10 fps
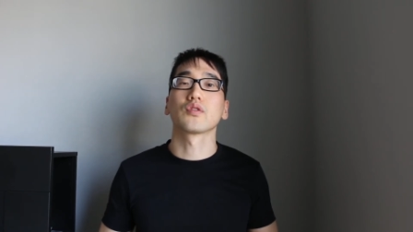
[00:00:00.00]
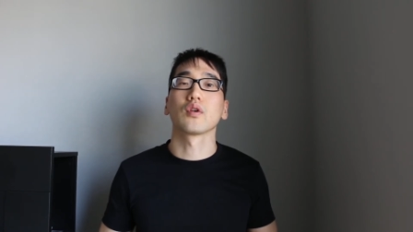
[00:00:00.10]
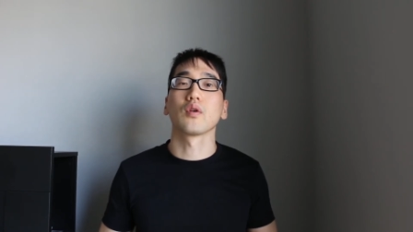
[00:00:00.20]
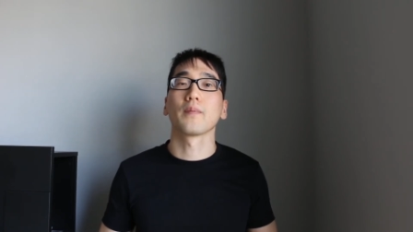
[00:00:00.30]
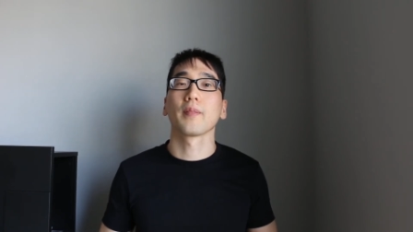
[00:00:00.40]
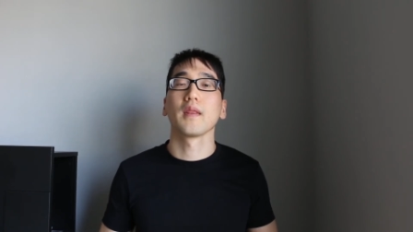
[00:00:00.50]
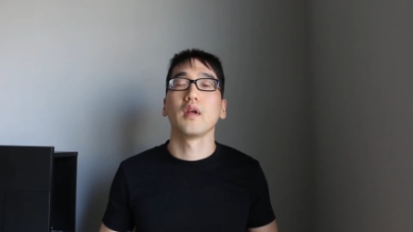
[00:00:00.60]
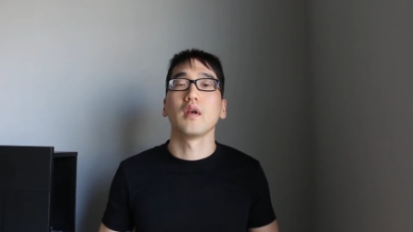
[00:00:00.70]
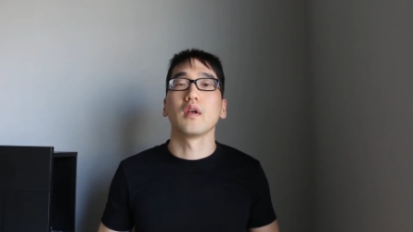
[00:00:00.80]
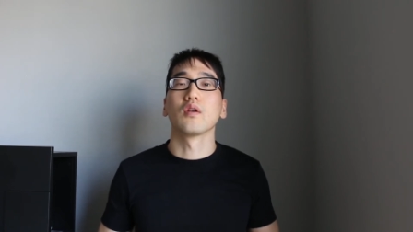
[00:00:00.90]
So,
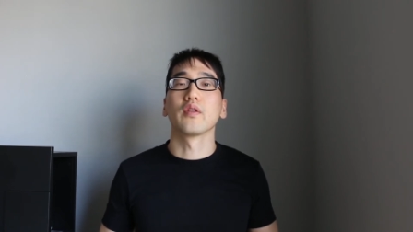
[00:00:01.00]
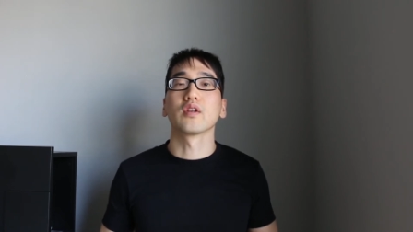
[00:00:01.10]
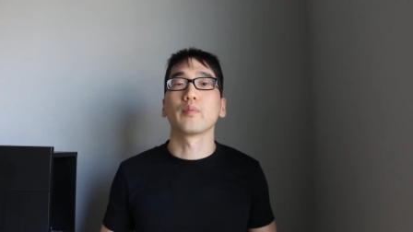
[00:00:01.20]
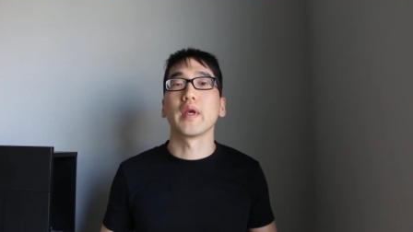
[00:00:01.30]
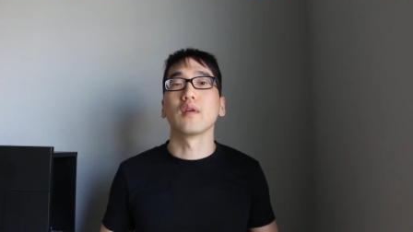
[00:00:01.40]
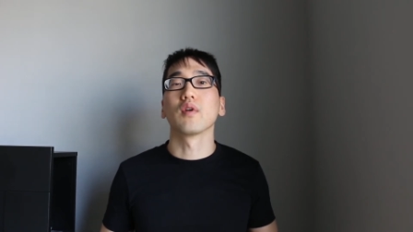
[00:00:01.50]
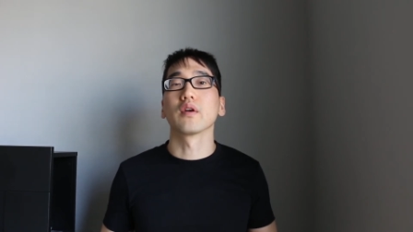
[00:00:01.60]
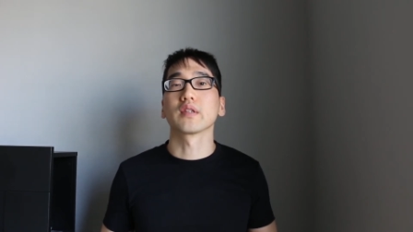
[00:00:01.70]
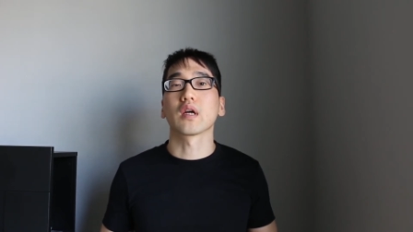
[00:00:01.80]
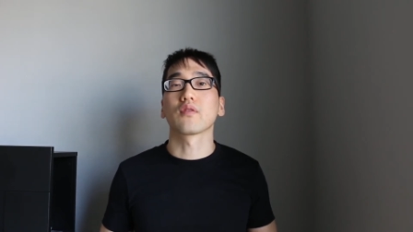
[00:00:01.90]
you know, this may
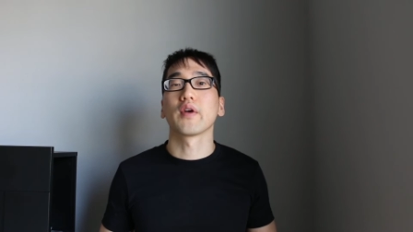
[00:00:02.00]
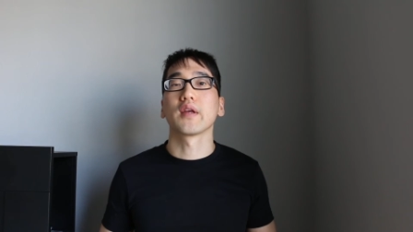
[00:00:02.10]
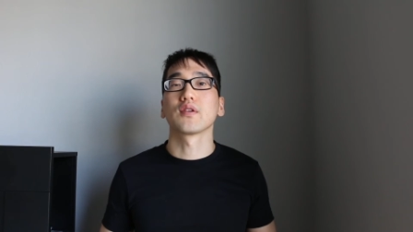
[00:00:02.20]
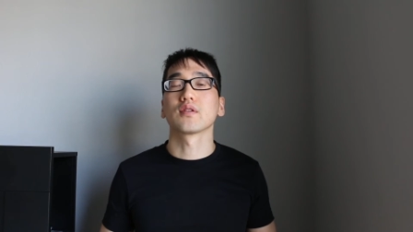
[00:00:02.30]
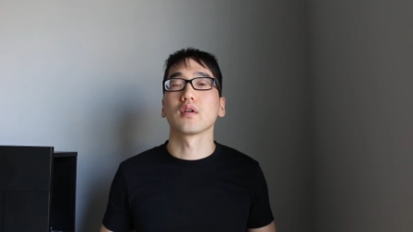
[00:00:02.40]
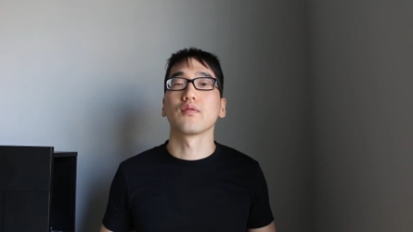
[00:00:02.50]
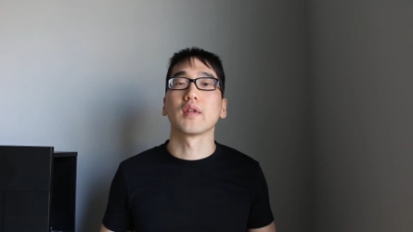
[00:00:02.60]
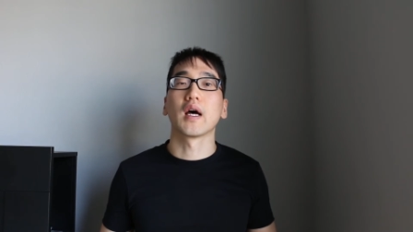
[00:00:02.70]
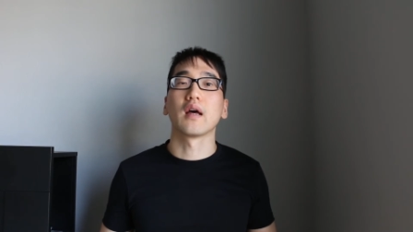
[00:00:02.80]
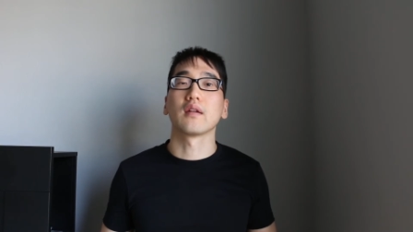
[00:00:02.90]
involve sacrifices of
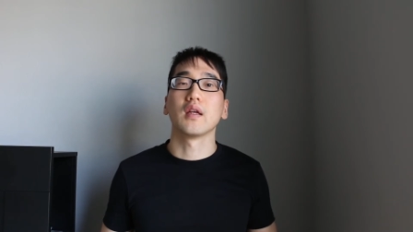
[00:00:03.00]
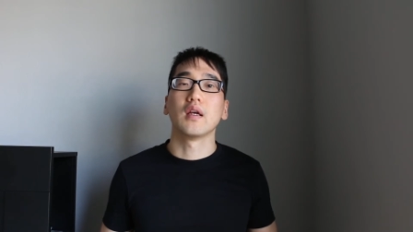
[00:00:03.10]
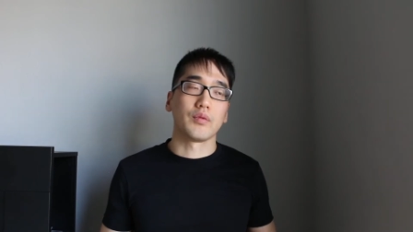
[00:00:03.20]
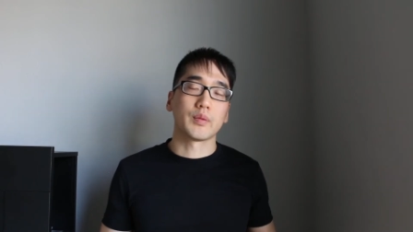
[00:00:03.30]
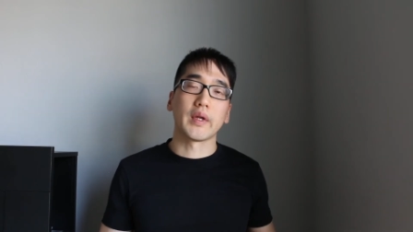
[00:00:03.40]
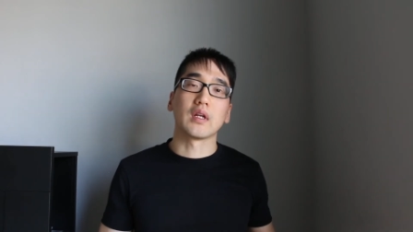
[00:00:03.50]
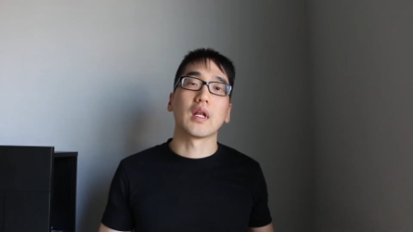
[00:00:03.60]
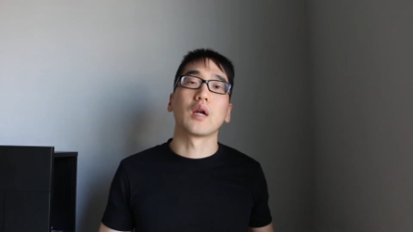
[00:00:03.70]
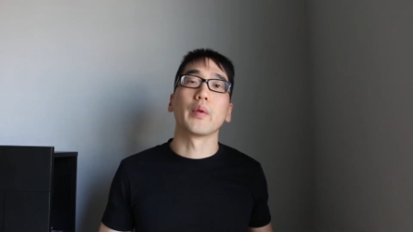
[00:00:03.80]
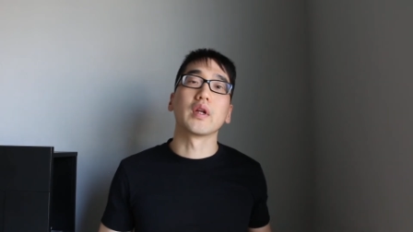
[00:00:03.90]
not spending a
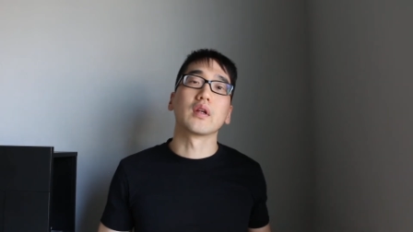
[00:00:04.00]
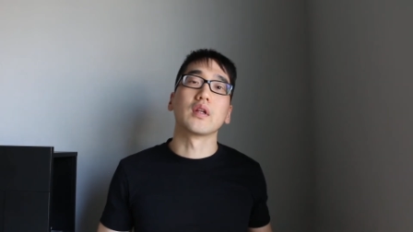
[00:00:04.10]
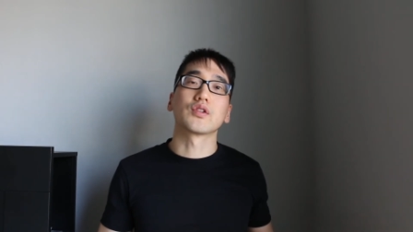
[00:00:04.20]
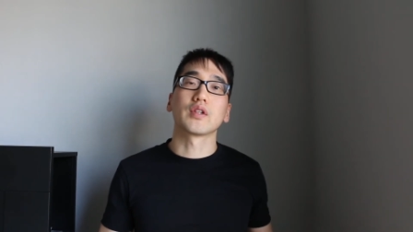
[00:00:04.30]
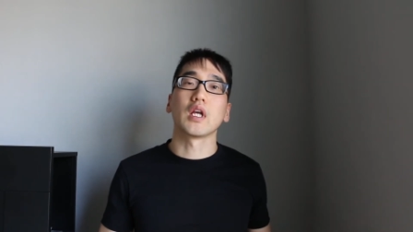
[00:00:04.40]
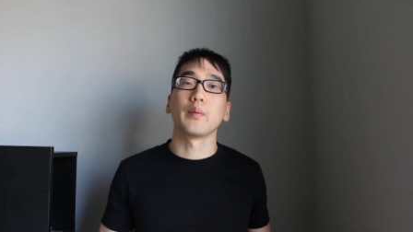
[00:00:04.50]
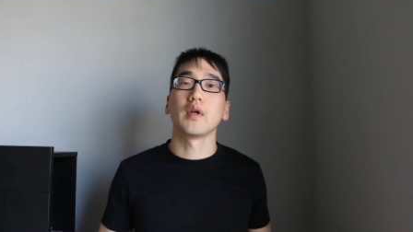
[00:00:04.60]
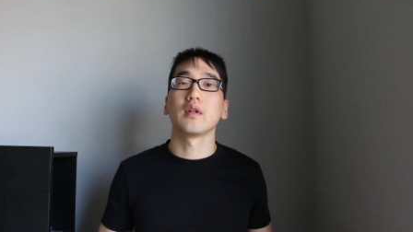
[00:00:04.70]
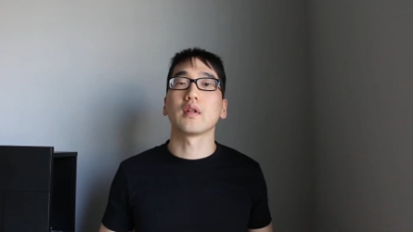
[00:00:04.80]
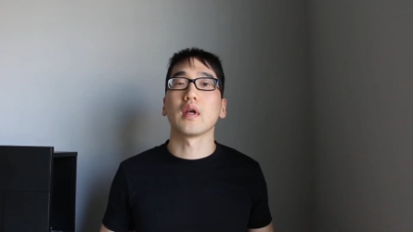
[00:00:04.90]
lot of money on
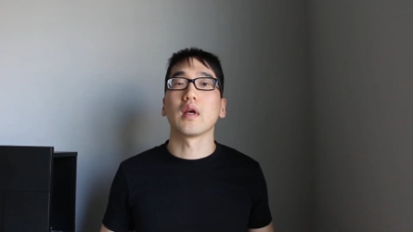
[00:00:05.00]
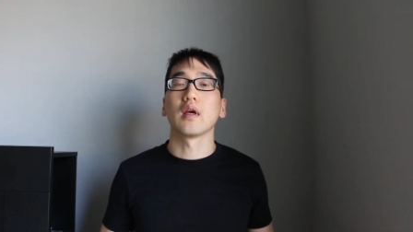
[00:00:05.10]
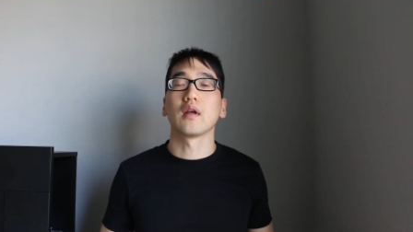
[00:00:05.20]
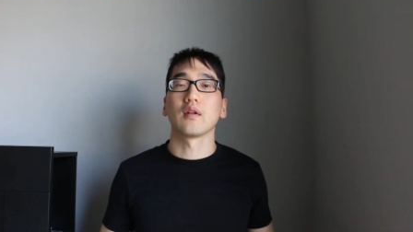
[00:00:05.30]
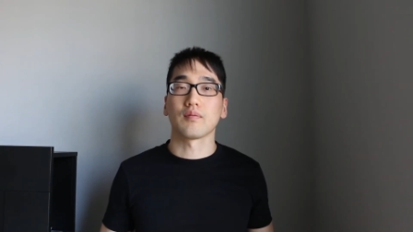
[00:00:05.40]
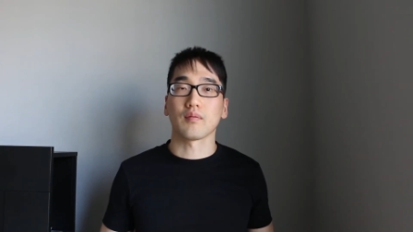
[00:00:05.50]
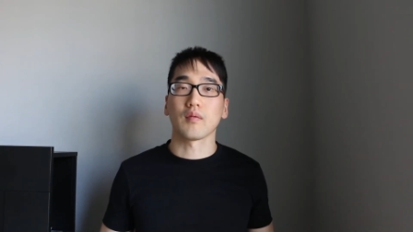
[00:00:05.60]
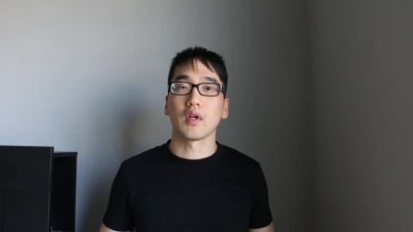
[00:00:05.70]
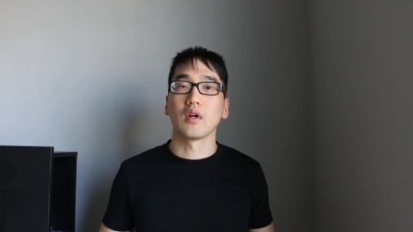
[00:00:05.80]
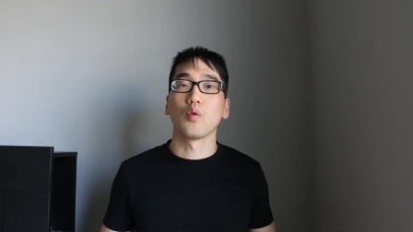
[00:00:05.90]
entertainment and
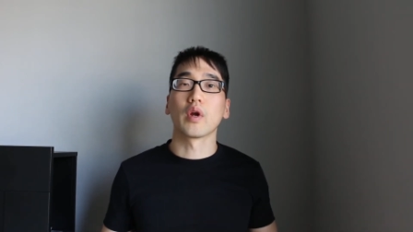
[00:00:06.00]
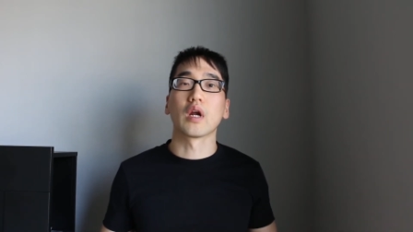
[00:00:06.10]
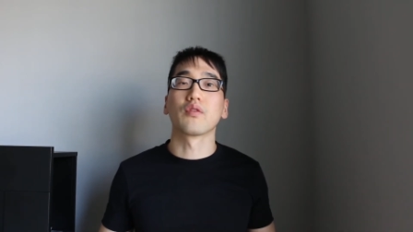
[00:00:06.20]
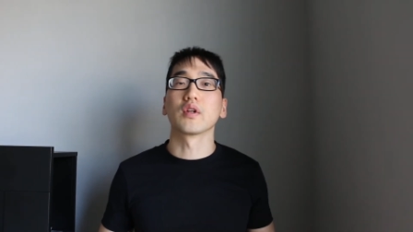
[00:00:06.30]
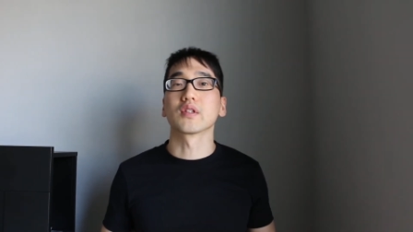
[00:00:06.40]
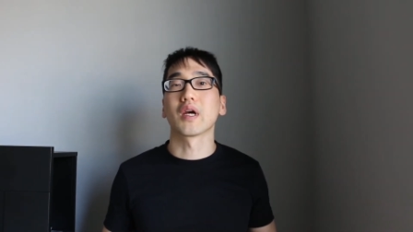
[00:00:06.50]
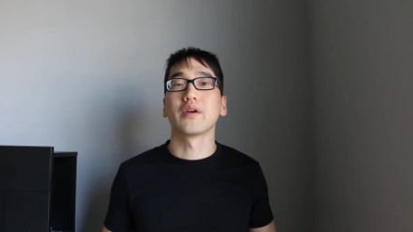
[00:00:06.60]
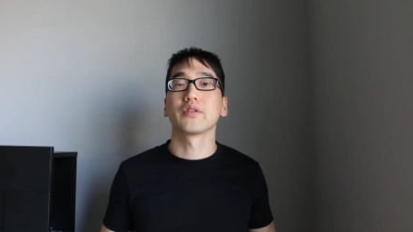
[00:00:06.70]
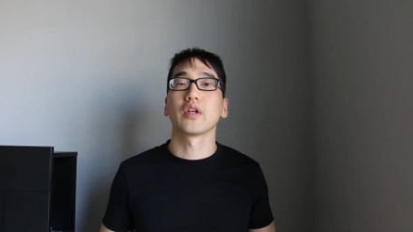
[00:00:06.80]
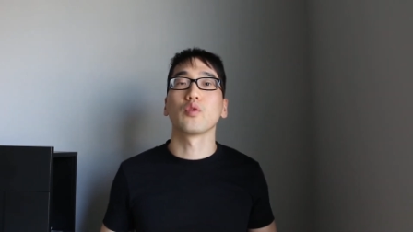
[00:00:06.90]
you know whatever
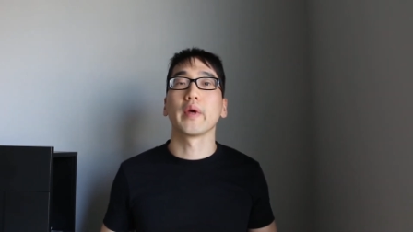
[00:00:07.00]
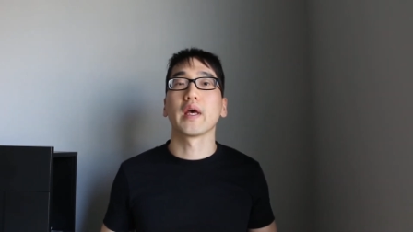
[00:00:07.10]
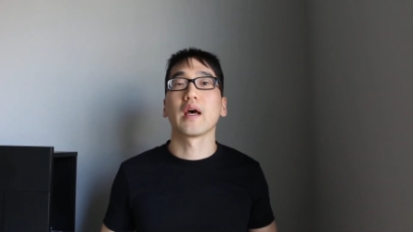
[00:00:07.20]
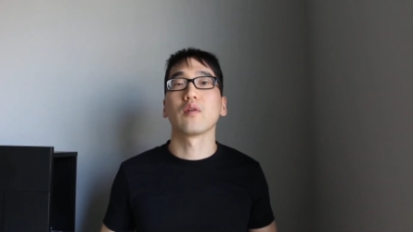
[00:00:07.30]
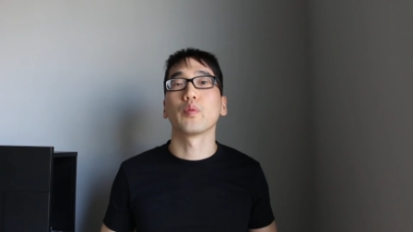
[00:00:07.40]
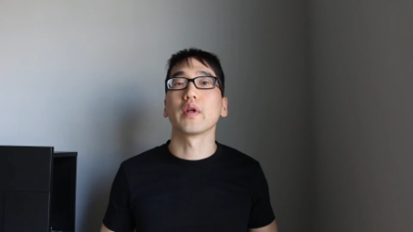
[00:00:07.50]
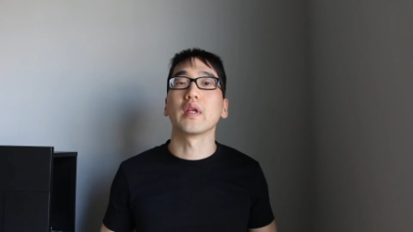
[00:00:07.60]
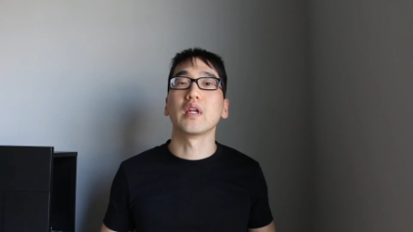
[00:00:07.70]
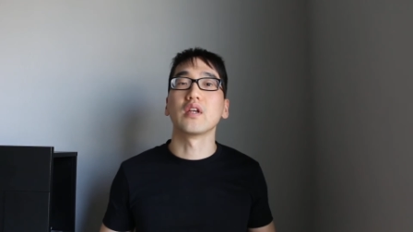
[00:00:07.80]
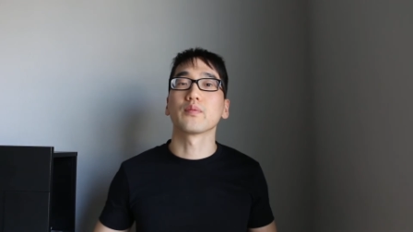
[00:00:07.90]
desires that you may have, but
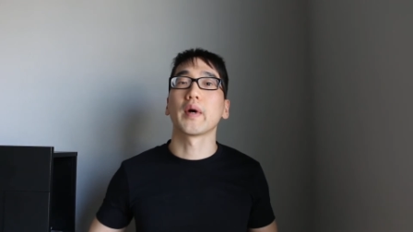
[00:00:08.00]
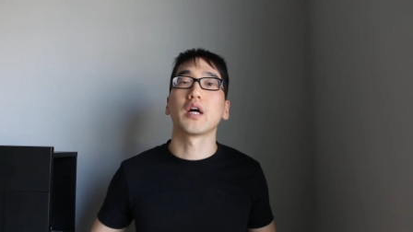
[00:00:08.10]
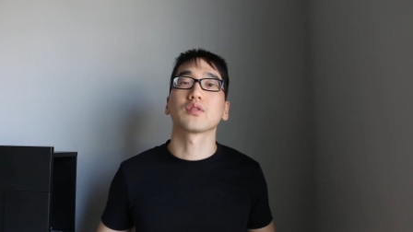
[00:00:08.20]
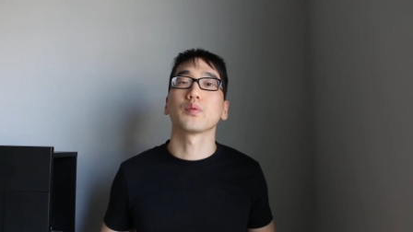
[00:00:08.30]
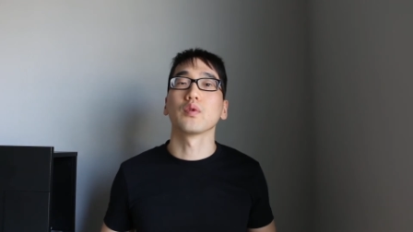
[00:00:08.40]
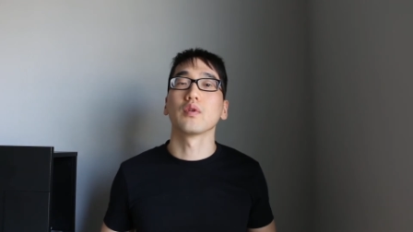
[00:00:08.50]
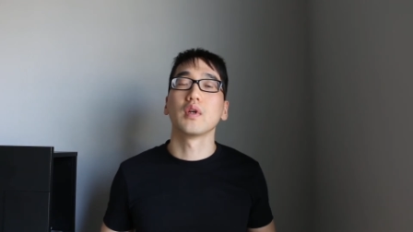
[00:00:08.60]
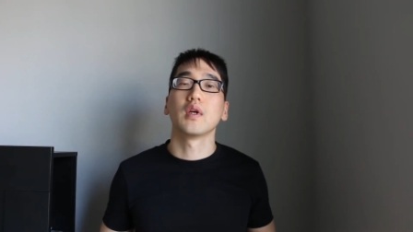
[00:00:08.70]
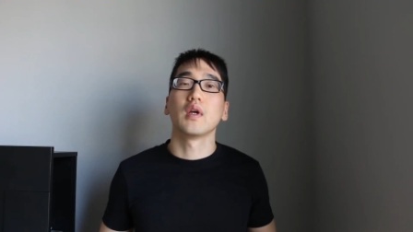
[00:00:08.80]
it is possible